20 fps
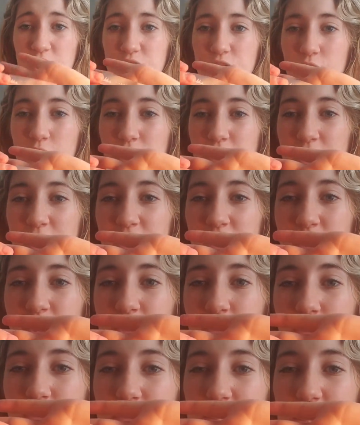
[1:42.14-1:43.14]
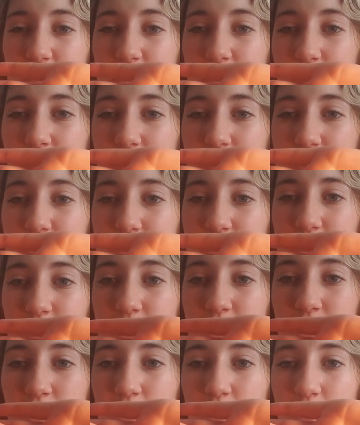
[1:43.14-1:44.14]
so, looks like that,
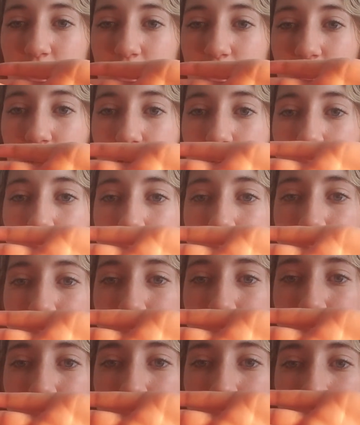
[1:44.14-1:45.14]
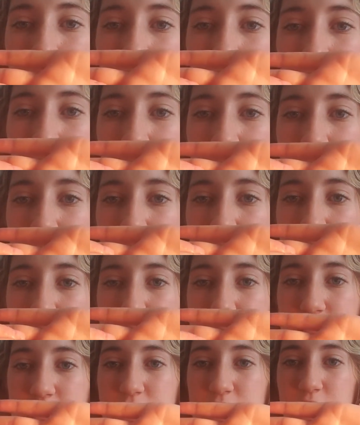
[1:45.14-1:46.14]
um,
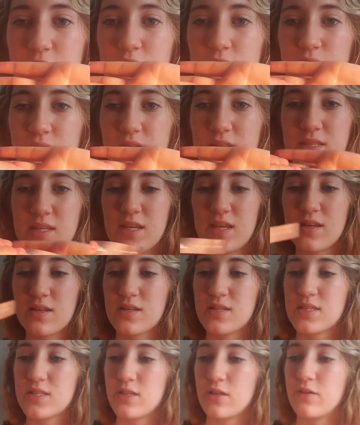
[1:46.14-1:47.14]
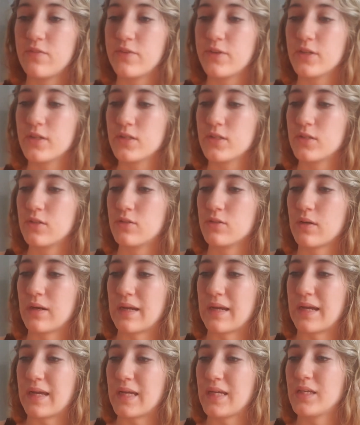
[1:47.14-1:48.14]
it's sil it's like a silver
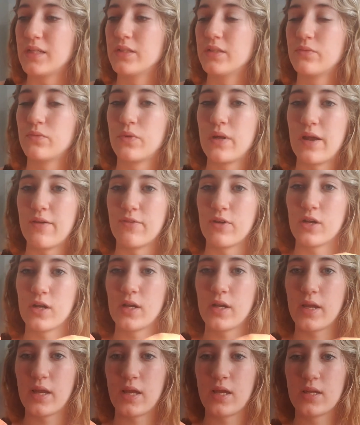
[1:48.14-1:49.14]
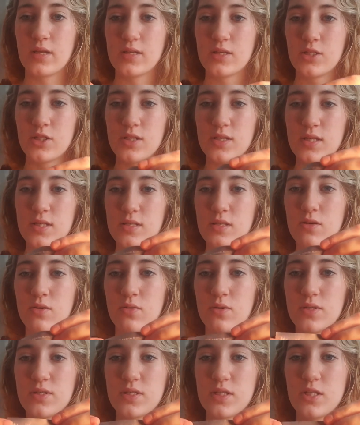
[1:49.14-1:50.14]
gray whatever and it just says the
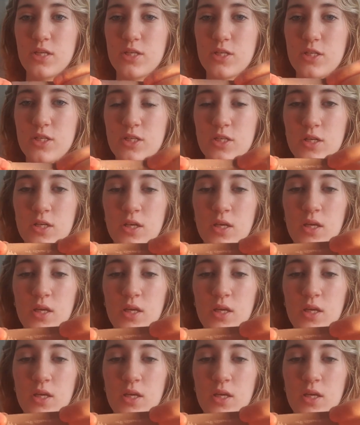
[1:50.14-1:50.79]
North Stitch